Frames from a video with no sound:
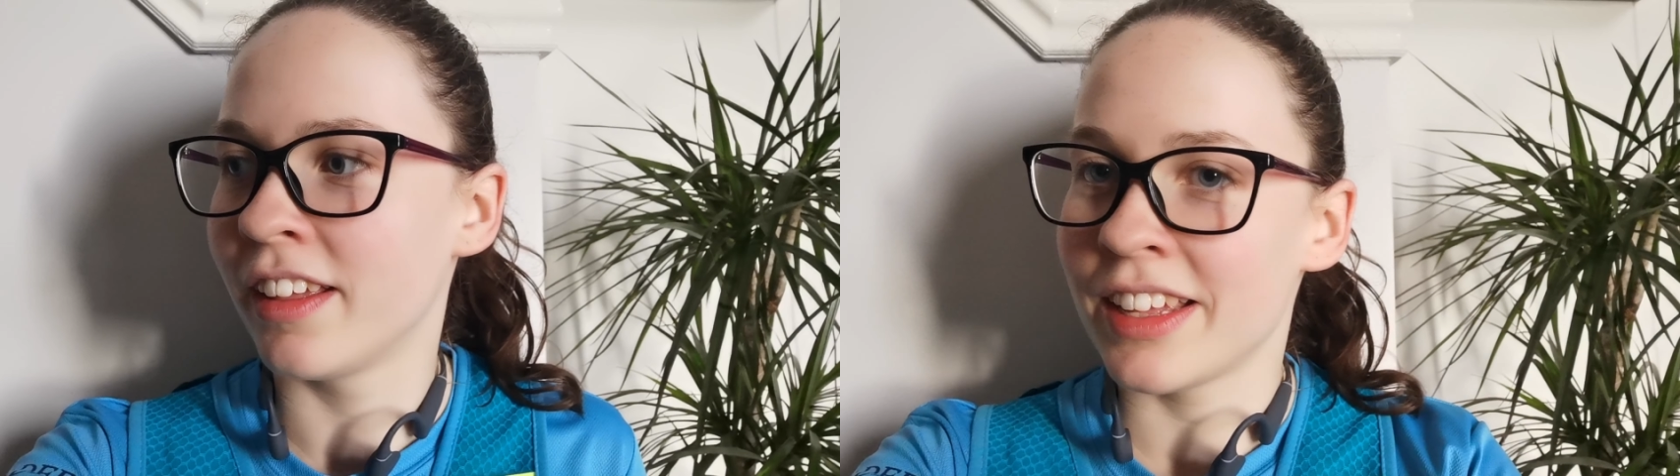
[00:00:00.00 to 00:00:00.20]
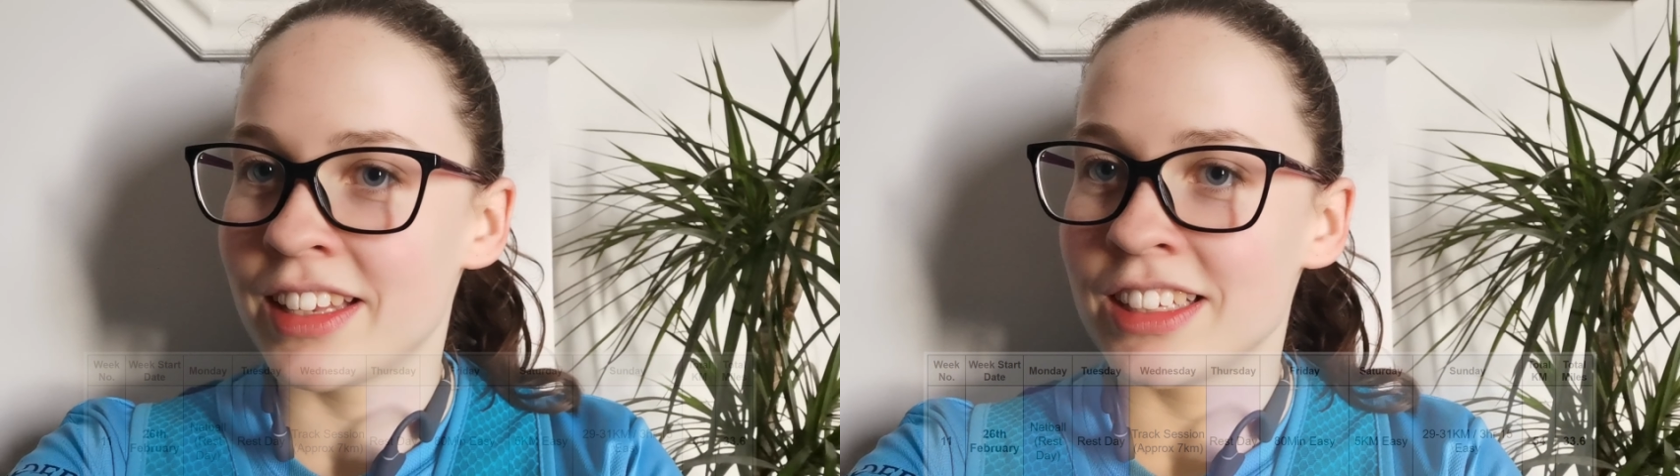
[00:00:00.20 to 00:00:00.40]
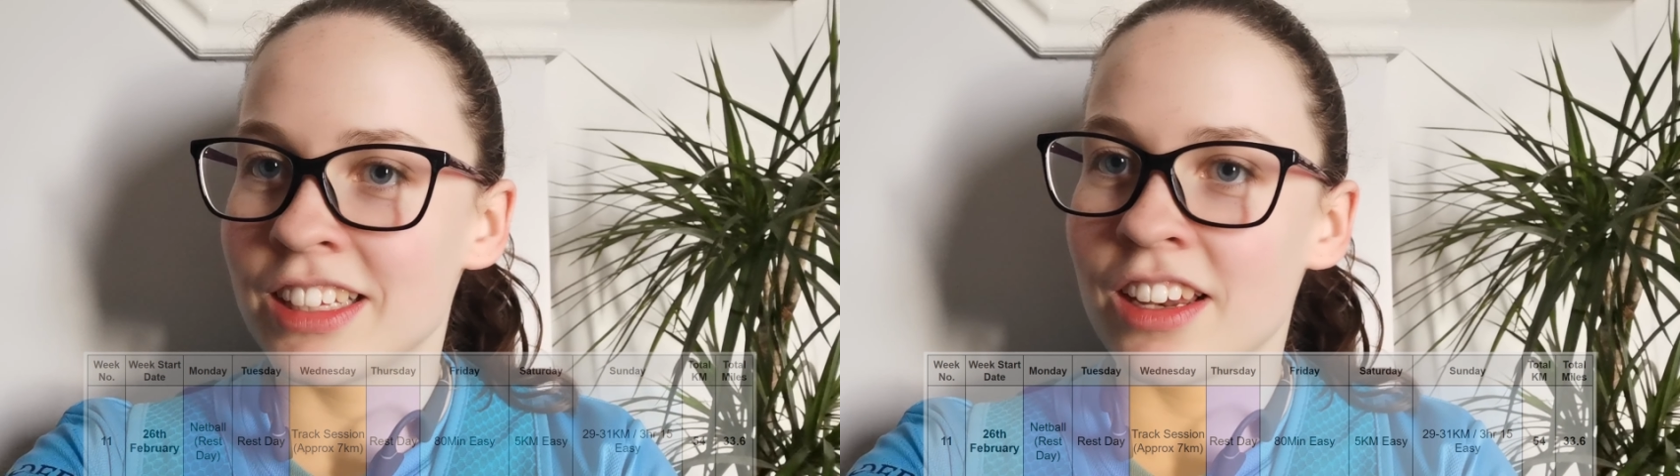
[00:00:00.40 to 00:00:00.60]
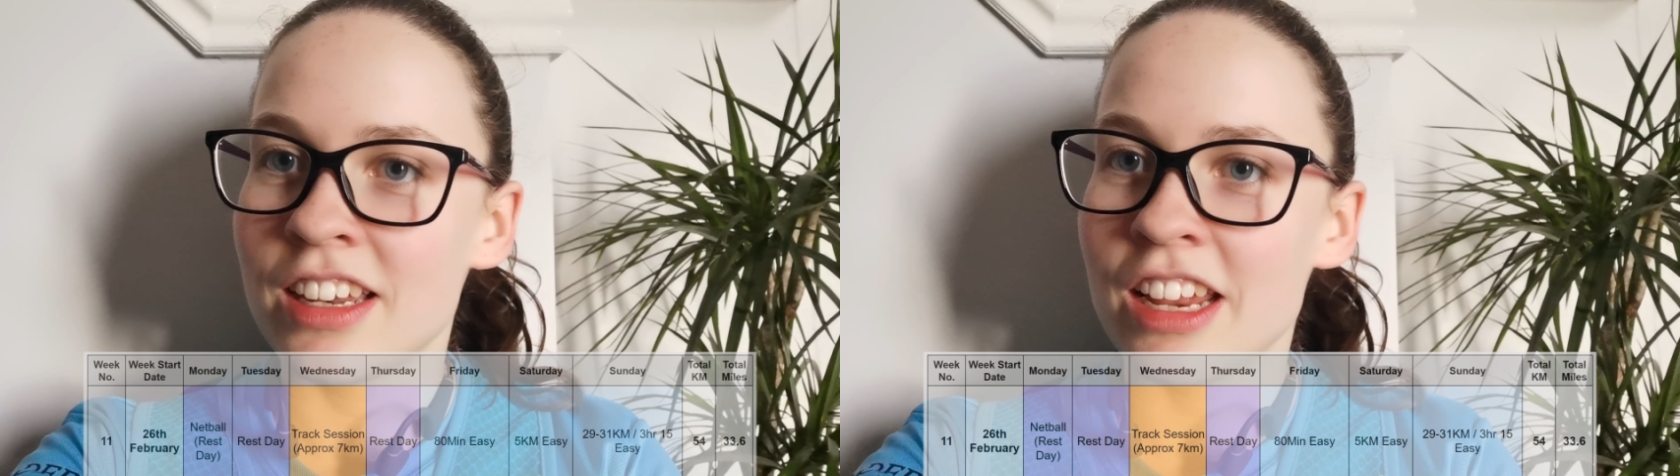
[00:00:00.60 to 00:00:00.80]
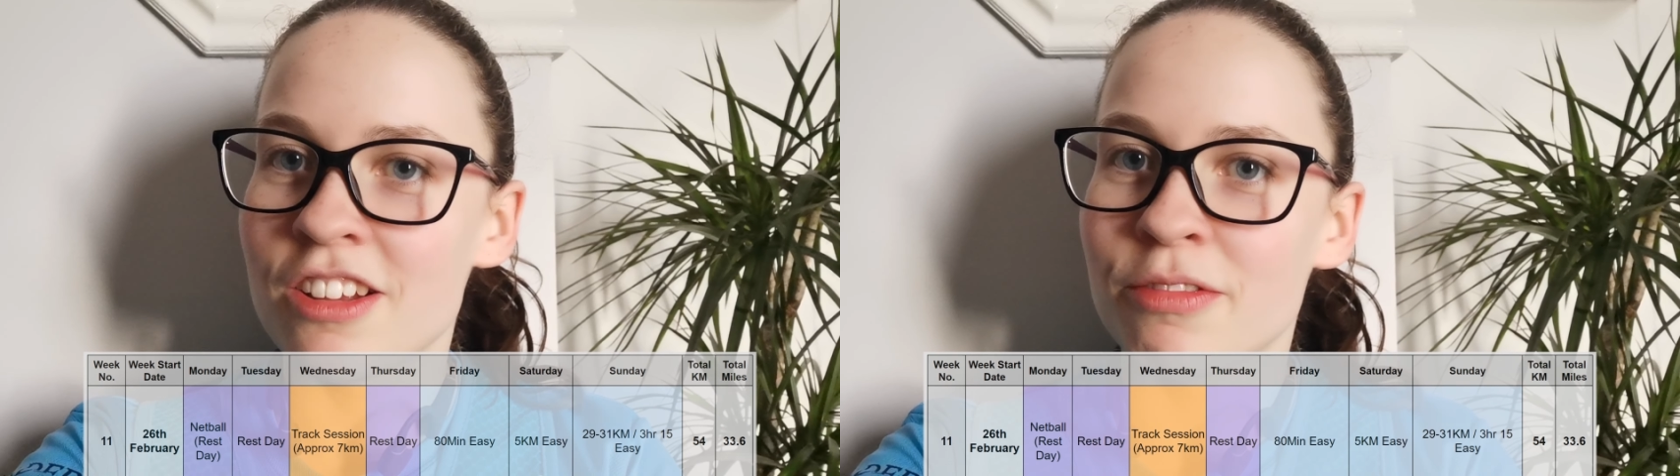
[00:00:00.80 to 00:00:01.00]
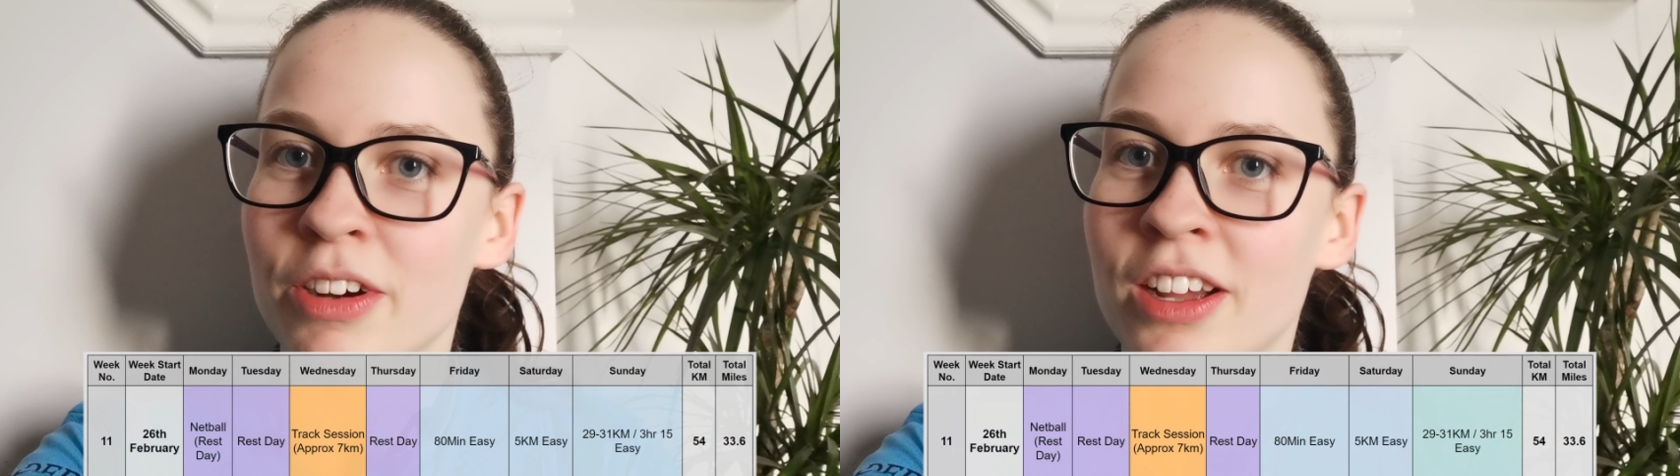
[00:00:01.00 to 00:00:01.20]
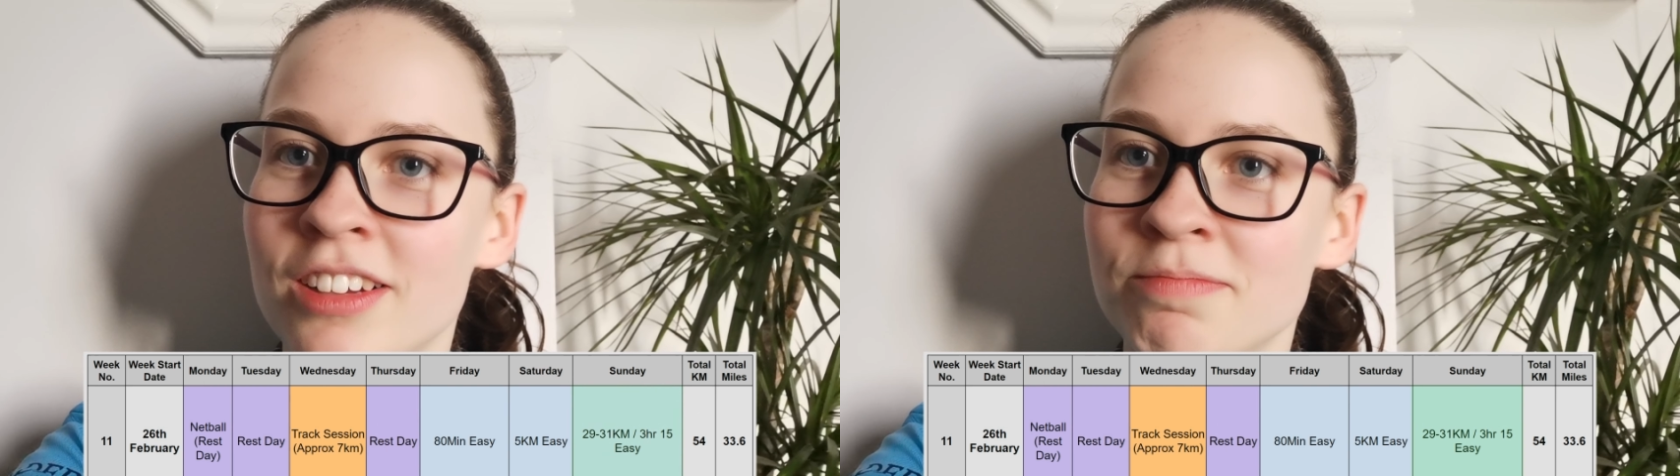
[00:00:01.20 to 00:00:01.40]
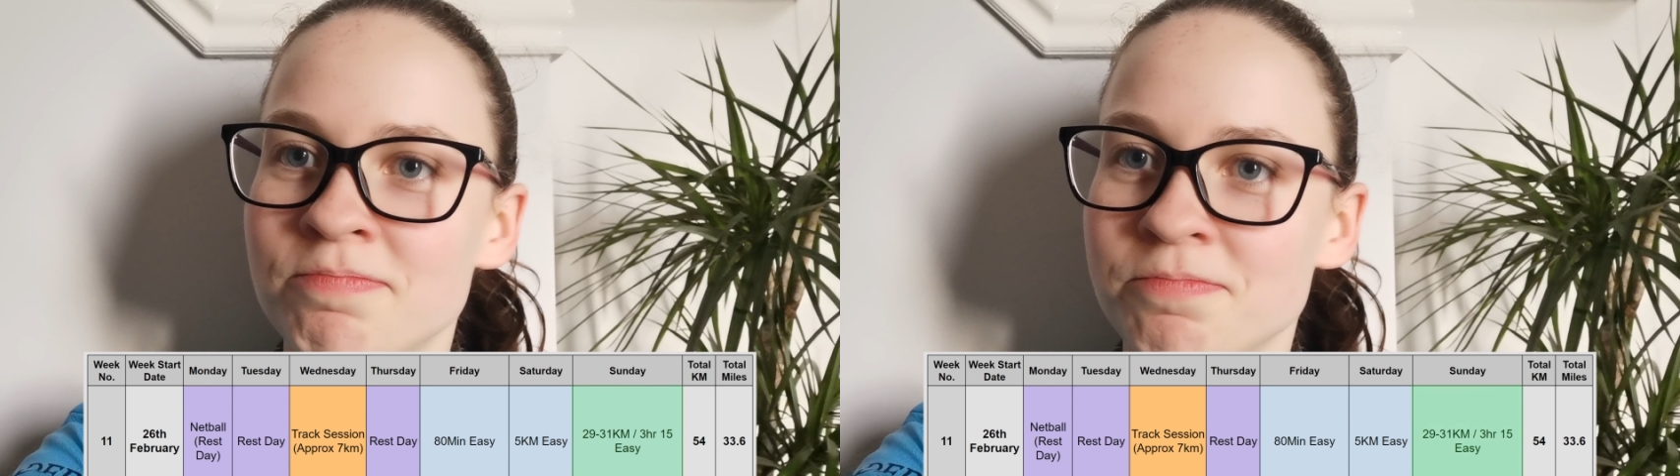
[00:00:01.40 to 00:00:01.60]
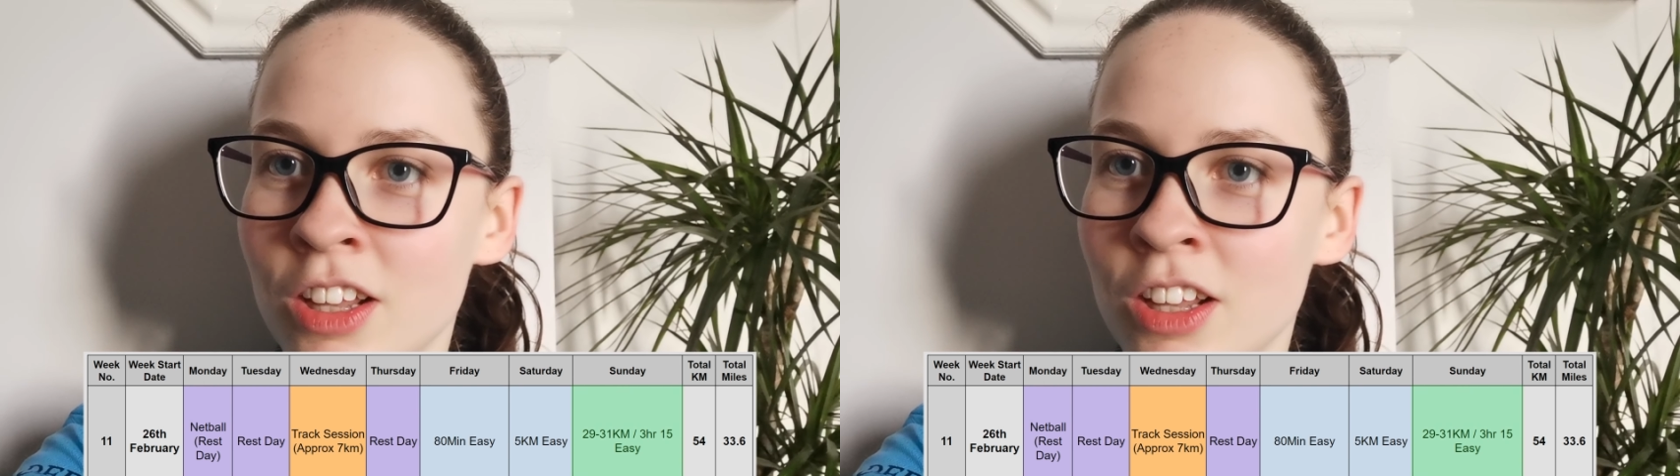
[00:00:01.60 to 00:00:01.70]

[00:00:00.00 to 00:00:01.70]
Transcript: And then Sunday's run,